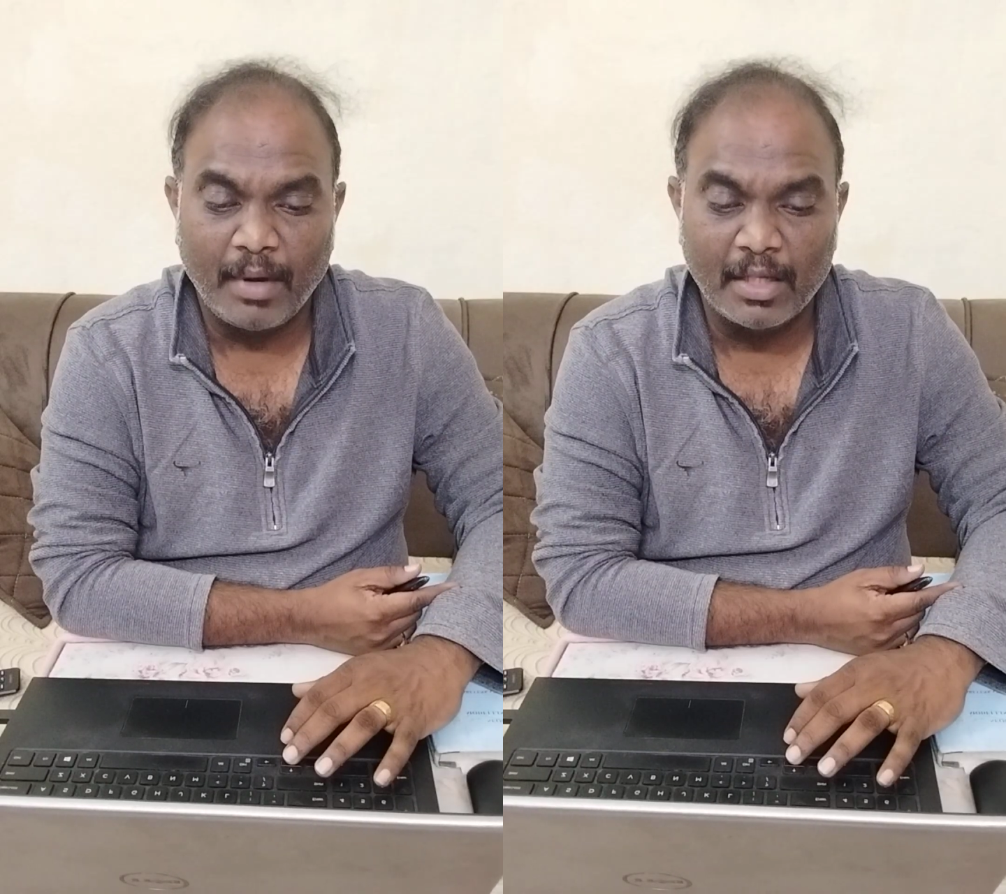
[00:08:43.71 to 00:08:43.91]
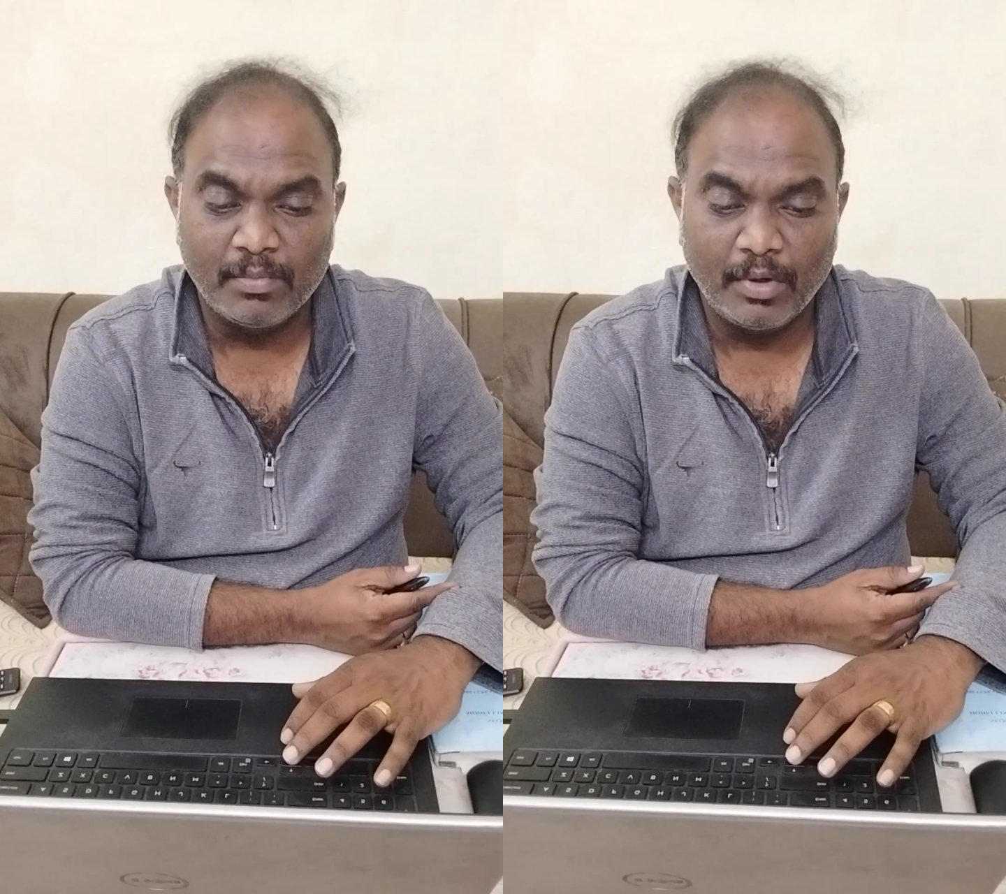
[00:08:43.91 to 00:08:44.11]

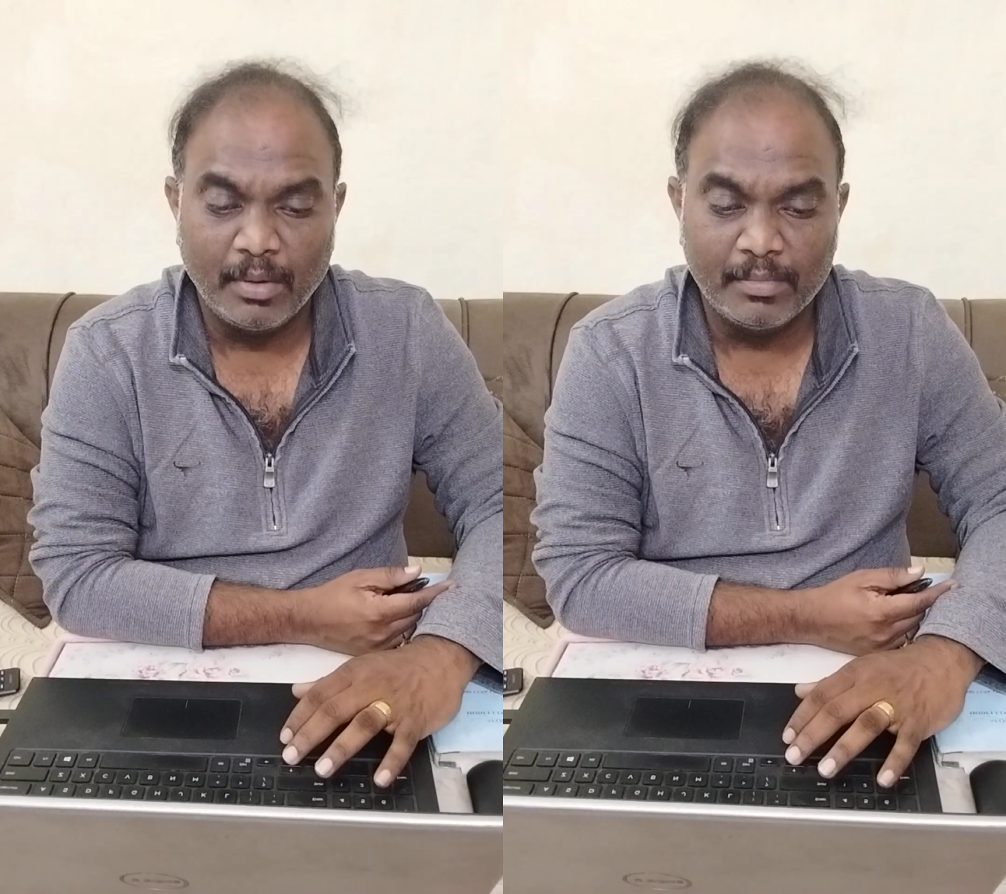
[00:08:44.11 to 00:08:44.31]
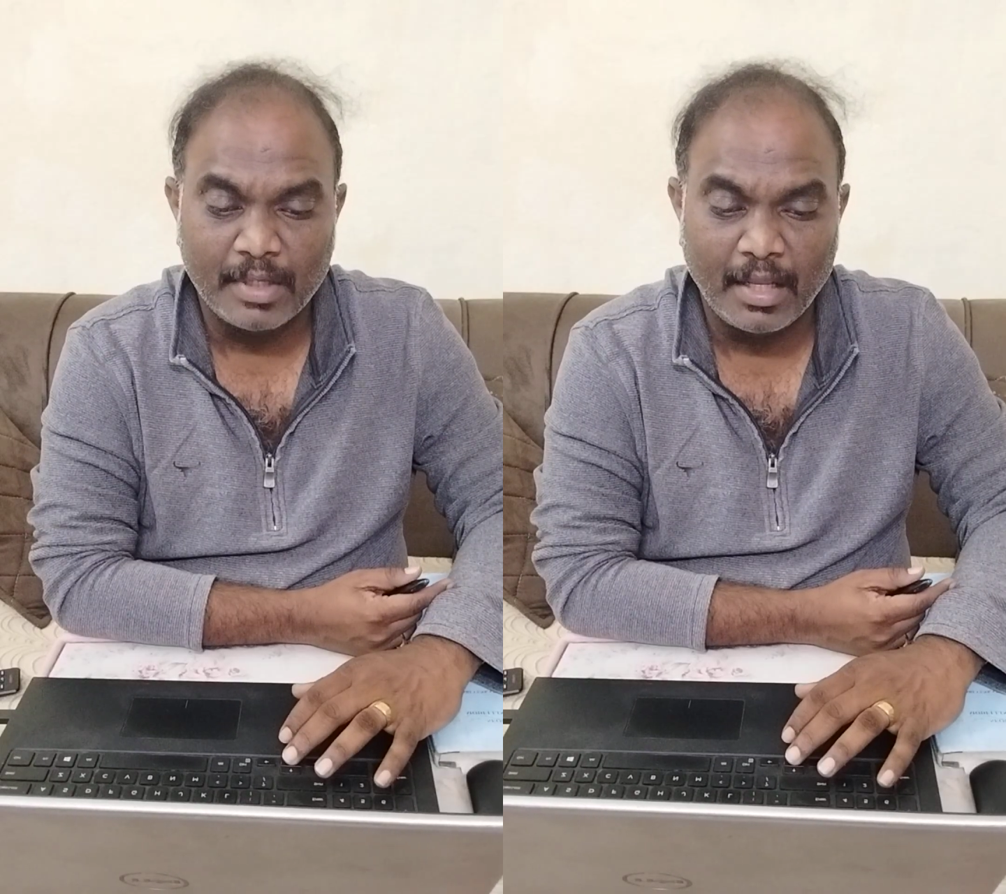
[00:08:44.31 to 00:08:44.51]

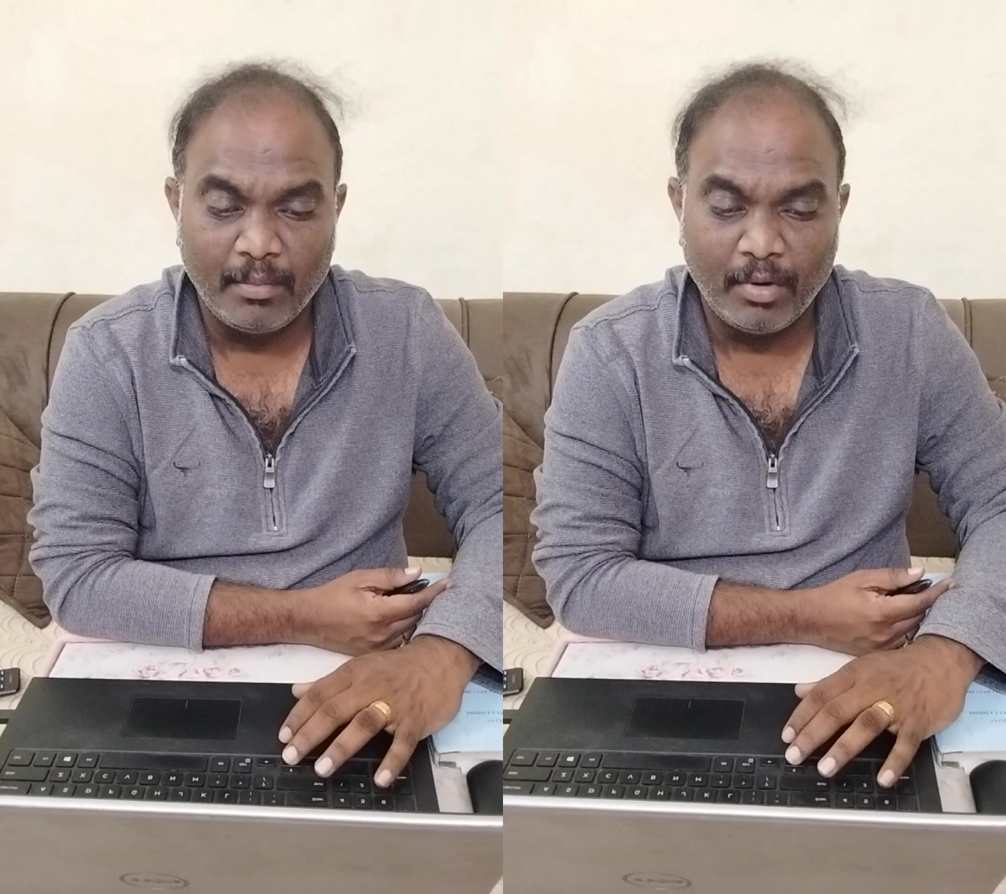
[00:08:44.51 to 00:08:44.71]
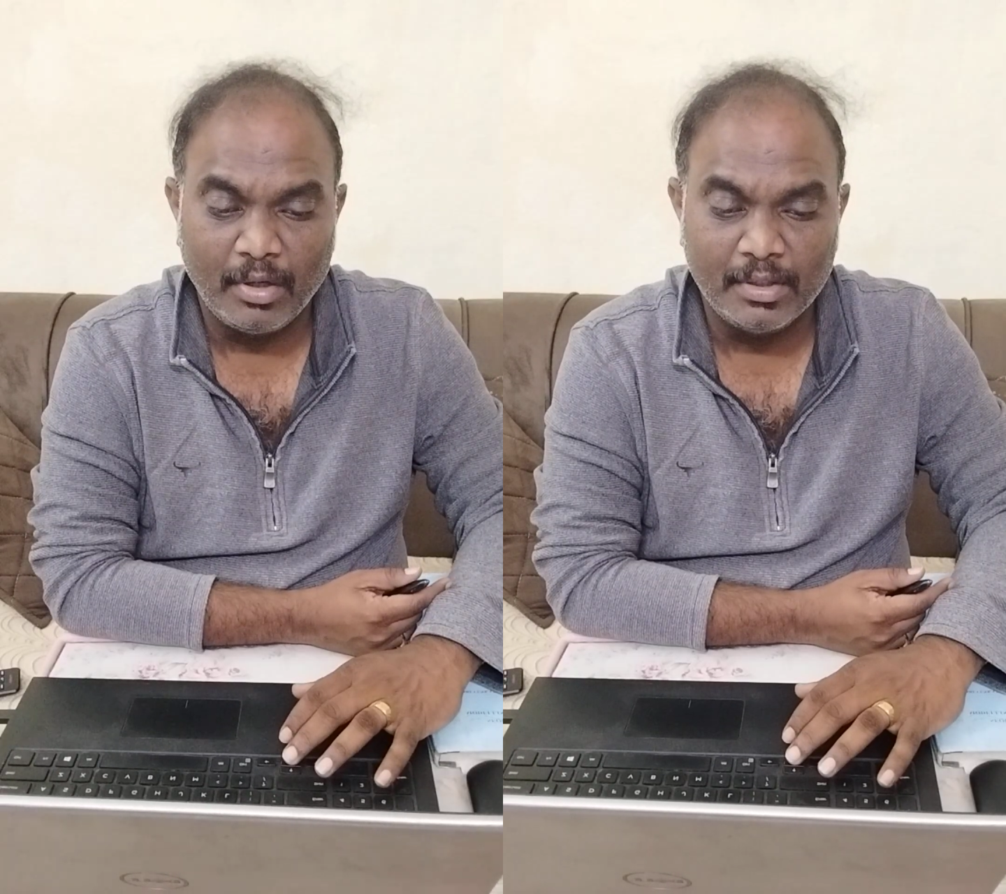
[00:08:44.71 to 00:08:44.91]
plasmodium
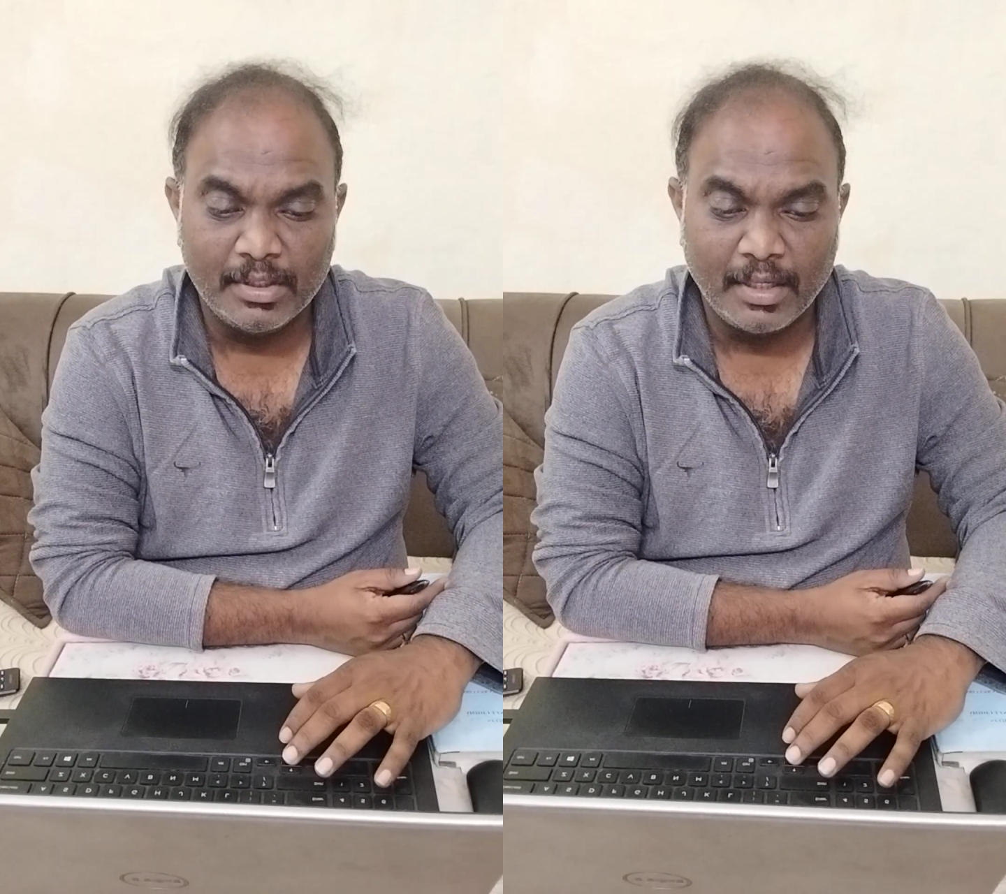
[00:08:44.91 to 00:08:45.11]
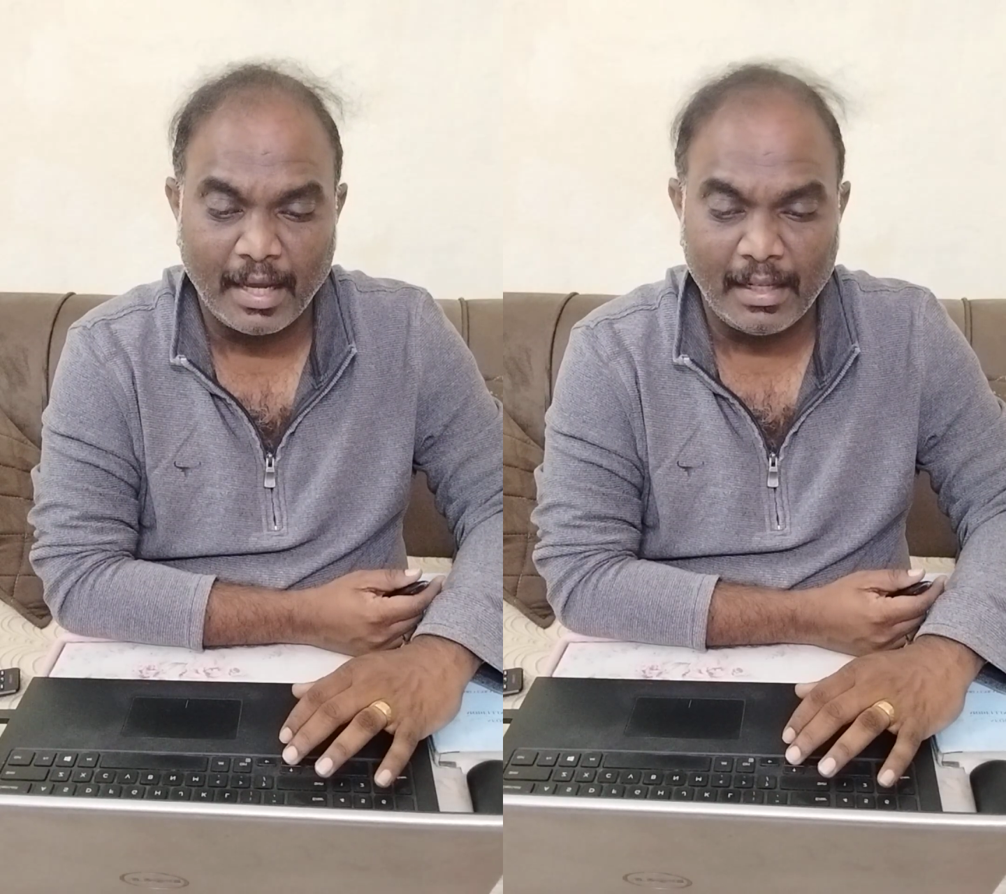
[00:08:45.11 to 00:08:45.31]

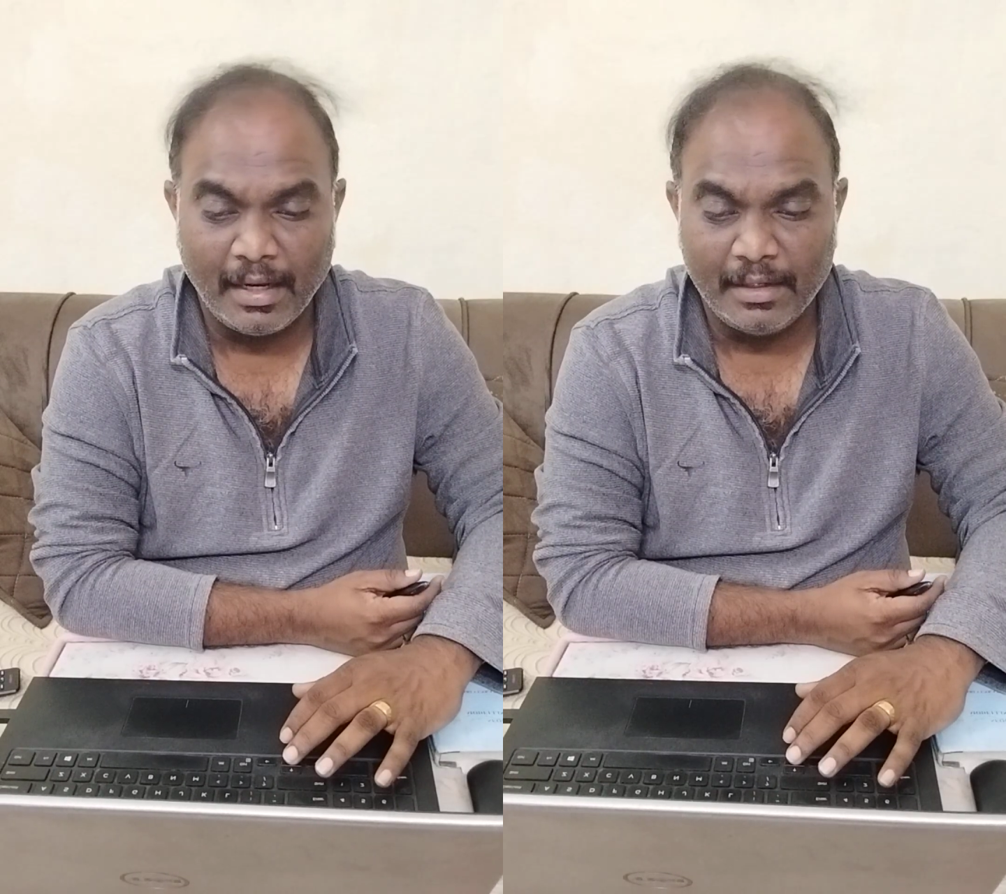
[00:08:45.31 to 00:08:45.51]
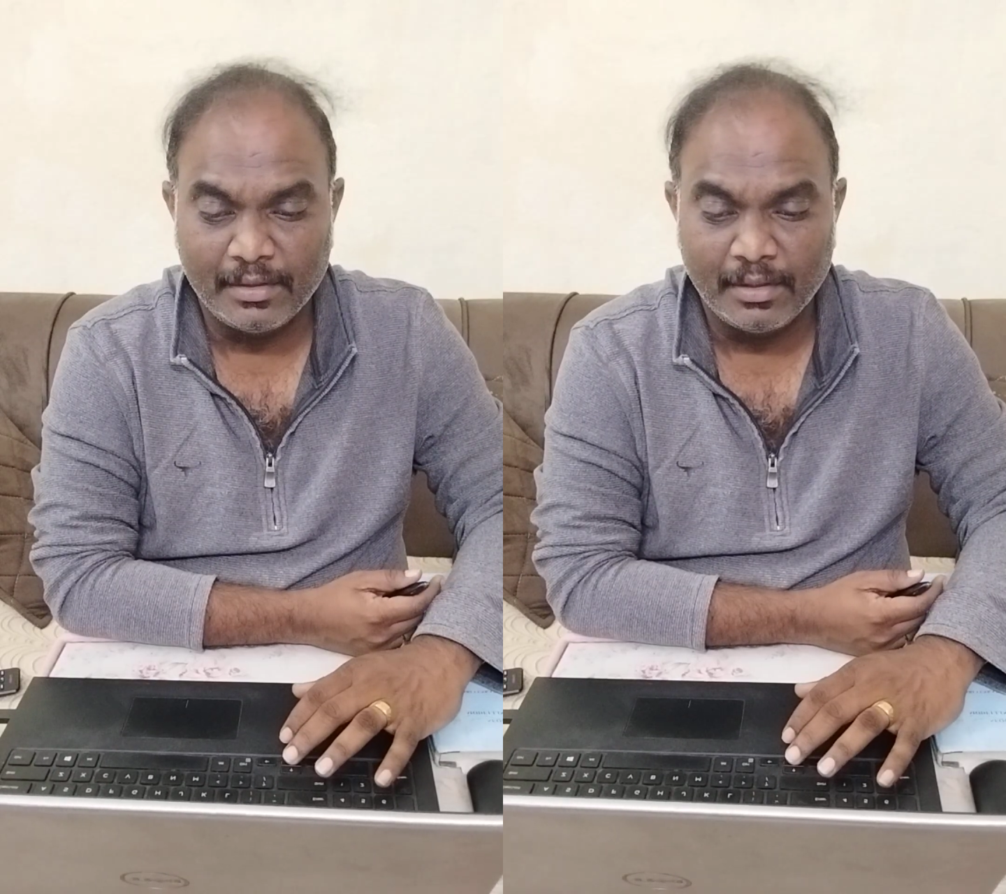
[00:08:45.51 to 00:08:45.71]
cynomolgi
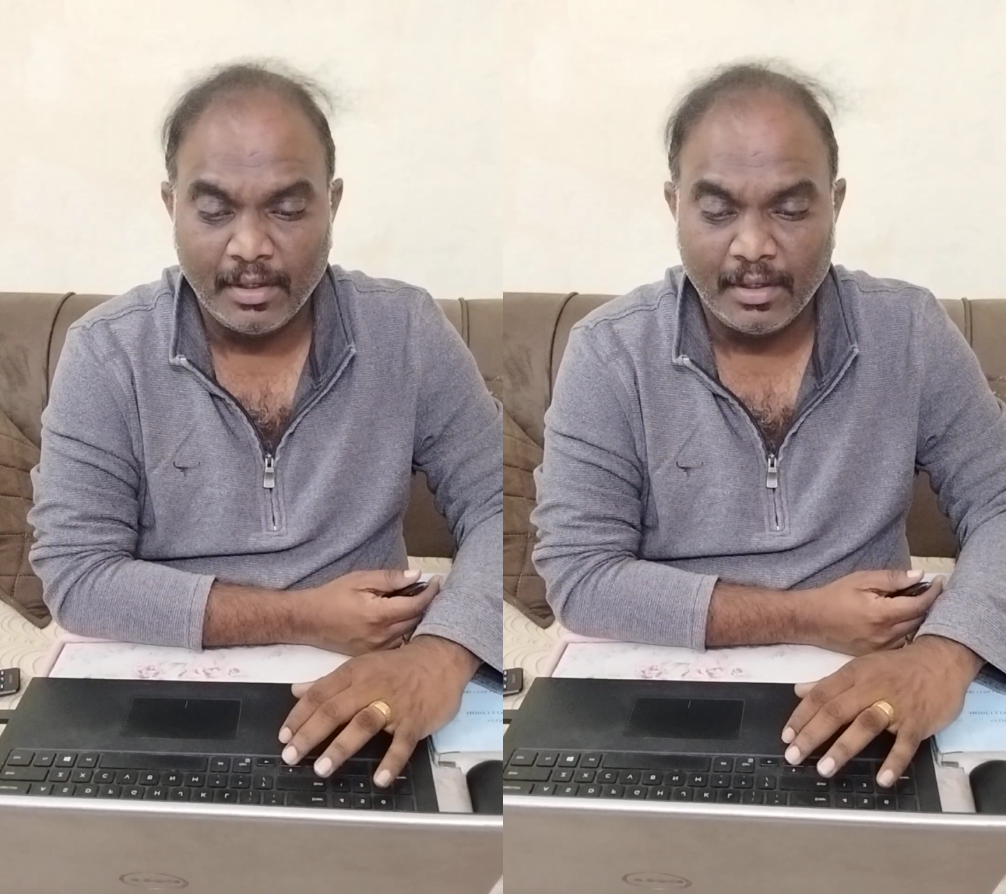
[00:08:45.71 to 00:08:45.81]
highlights